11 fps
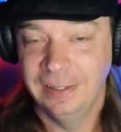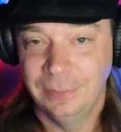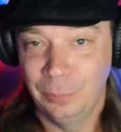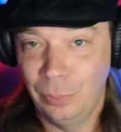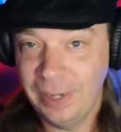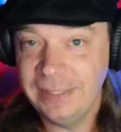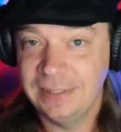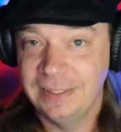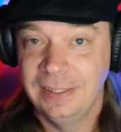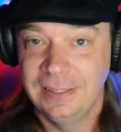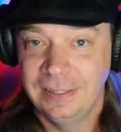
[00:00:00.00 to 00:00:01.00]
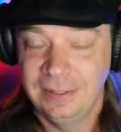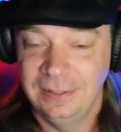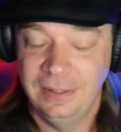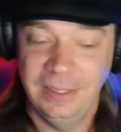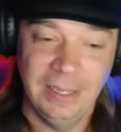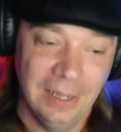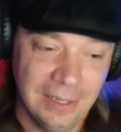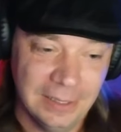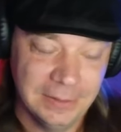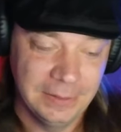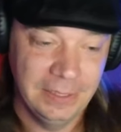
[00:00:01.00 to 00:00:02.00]
breaks
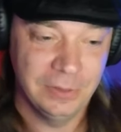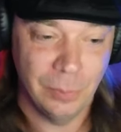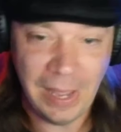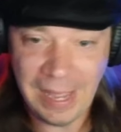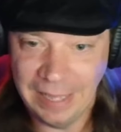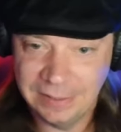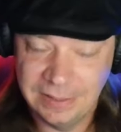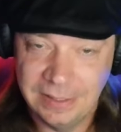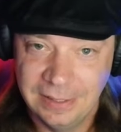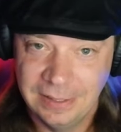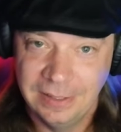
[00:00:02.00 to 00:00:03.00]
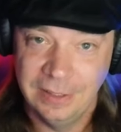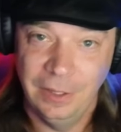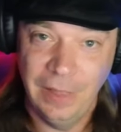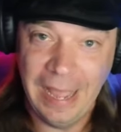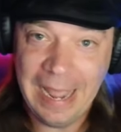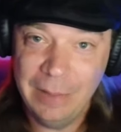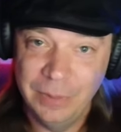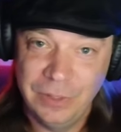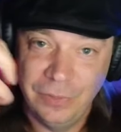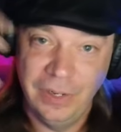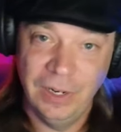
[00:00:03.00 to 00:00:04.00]
his mask. The
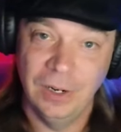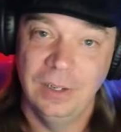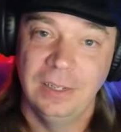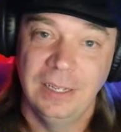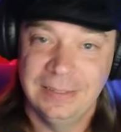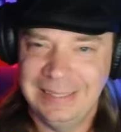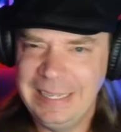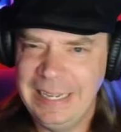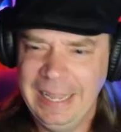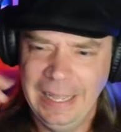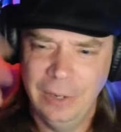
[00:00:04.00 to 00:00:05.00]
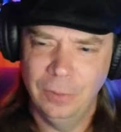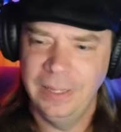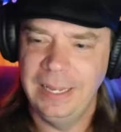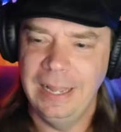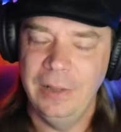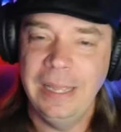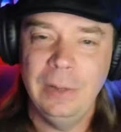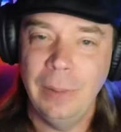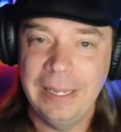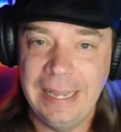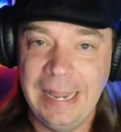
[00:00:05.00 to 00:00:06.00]
atmosphere is leaking in or leaking out.
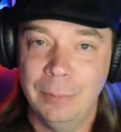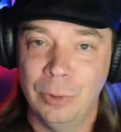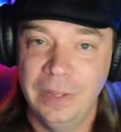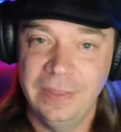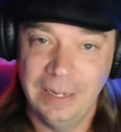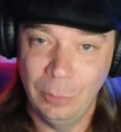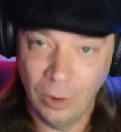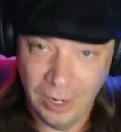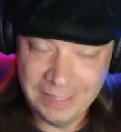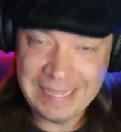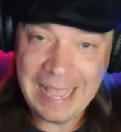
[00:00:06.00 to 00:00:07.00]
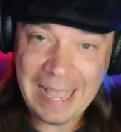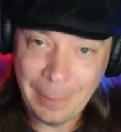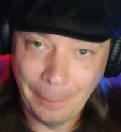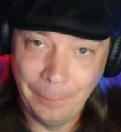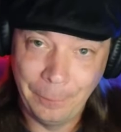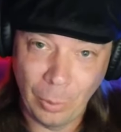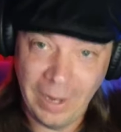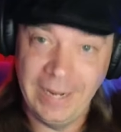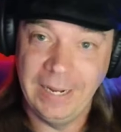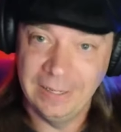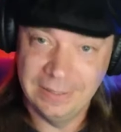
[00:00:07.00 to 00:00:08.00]
Anyway, he can't breathe anymore, and his
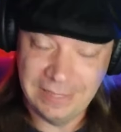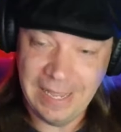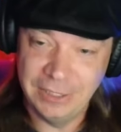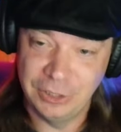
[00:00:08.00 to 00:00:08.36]
head just